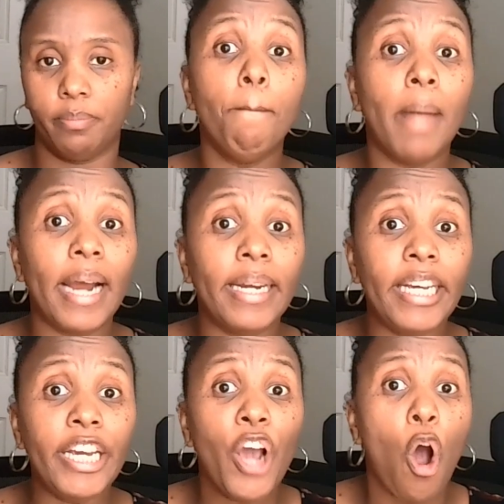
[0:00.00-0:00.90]

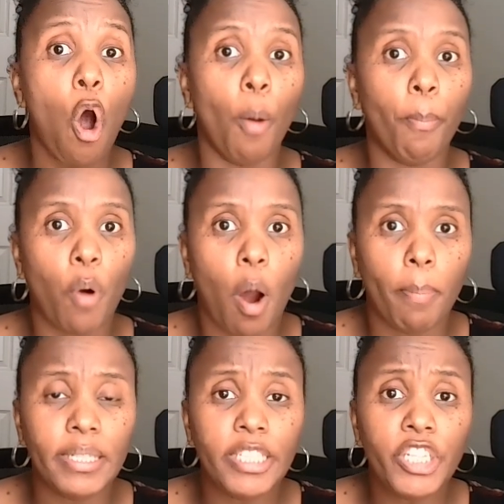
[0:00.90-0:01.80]
Money or
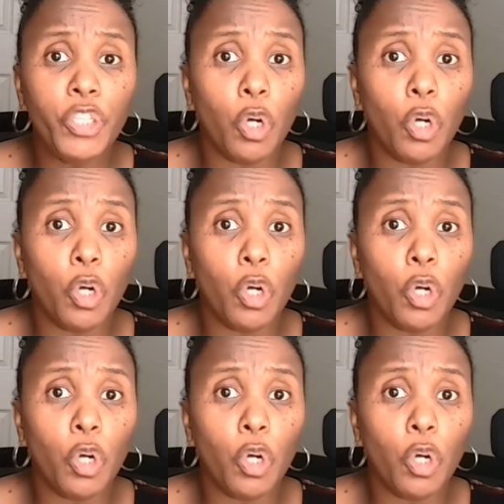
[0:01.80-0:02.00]
property you